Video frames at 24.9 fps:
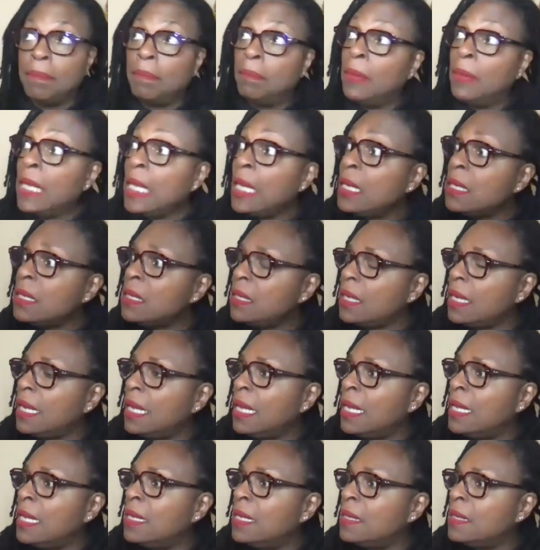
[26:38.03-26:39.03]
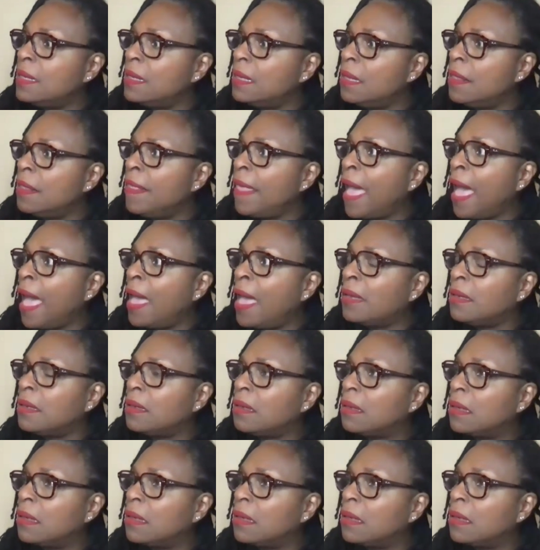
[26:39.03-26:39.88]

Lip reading: means is that